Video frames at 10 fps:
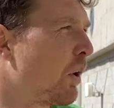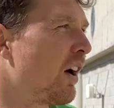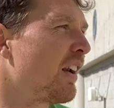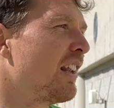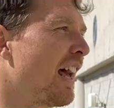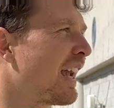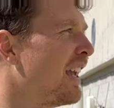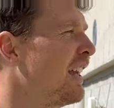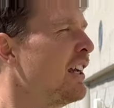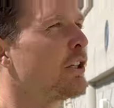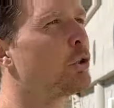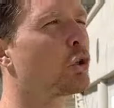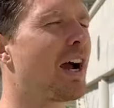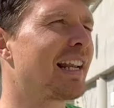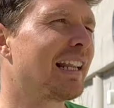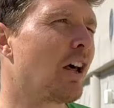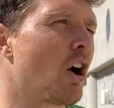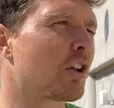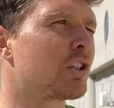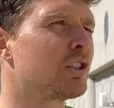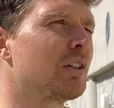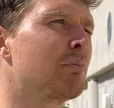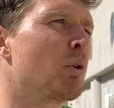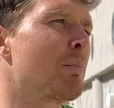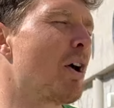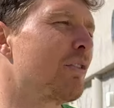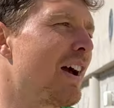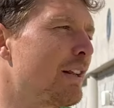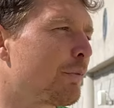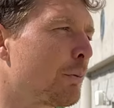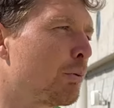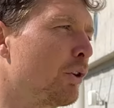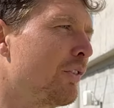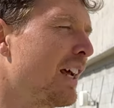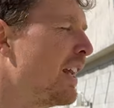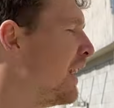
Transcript: Right, and, like, you try a little harder because you're more motivated to prove it. Yeah, that's right.